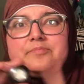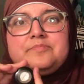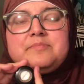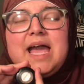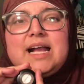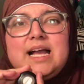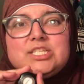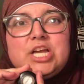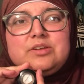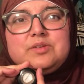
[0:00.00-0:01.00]
MAC
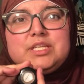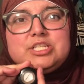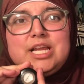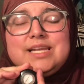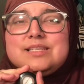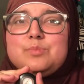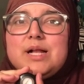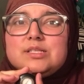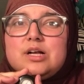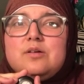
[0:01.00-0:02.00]
eyeshadow in the shade
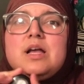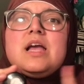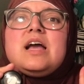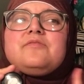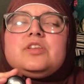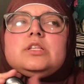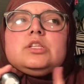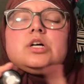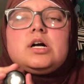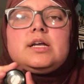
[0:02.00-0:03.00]
Espresso. For the
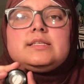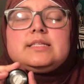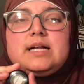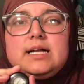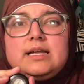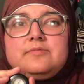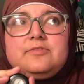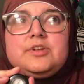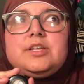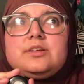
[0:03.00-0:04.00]
longest time,
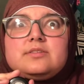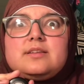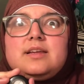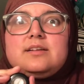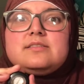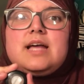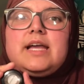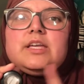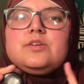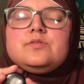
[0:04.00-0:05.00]
for years and years,
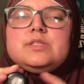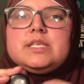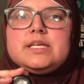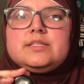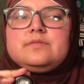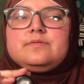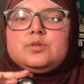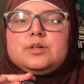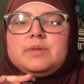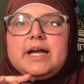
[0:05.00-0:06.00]
I used this
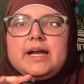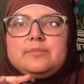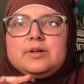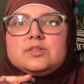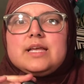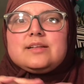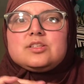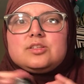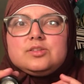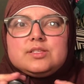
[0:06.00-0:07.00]
for my eyebrows
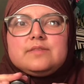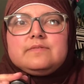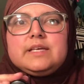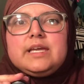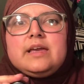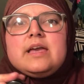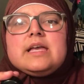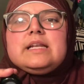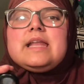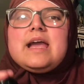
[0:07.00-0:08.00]
exclusively.
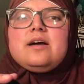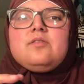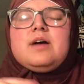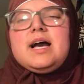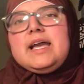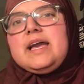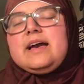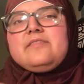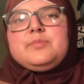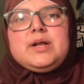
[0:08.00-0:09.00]
Now I
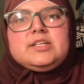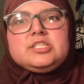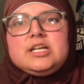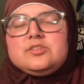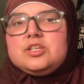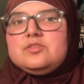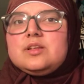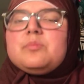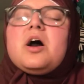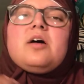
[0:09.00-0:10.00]
have branched out to
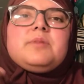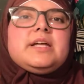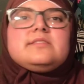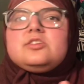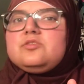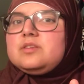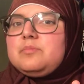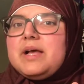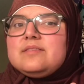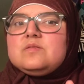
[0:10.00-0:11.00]
using pomades, to
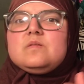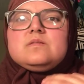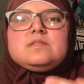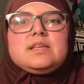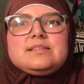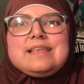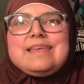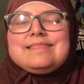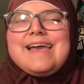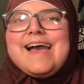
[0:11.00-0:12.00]
using pencils, things
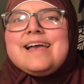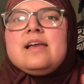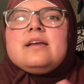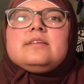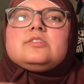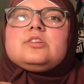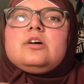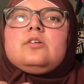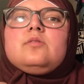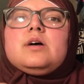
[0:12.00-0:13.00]
like that.
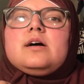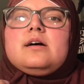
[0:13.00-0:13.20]
So